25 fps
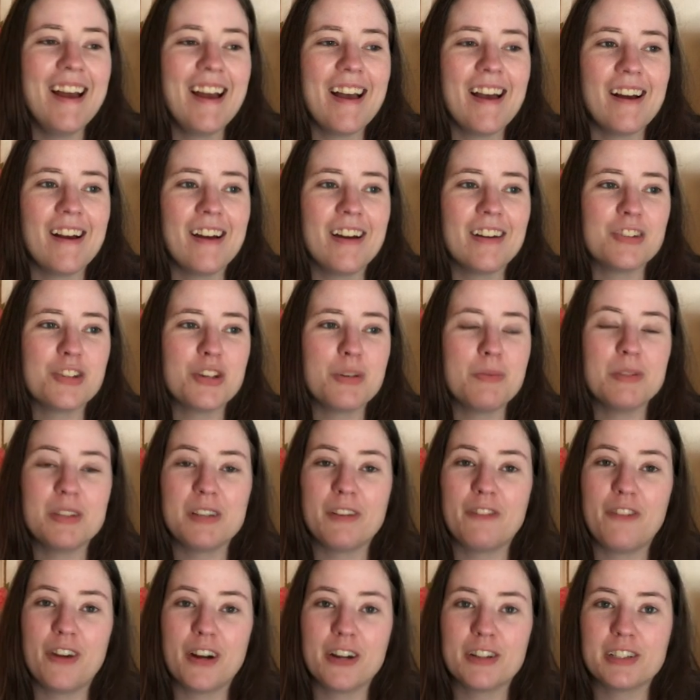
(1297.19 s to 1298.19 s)
Uh, she was the
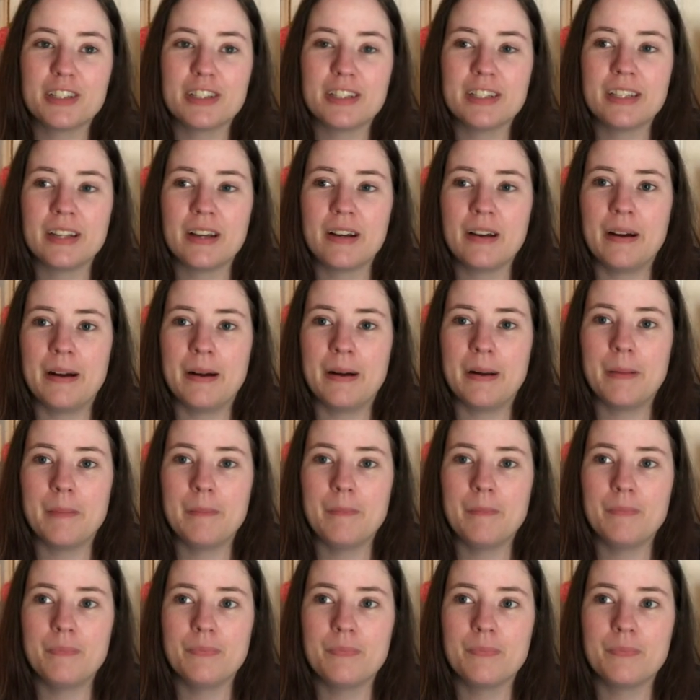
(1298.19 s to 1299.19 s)
first um,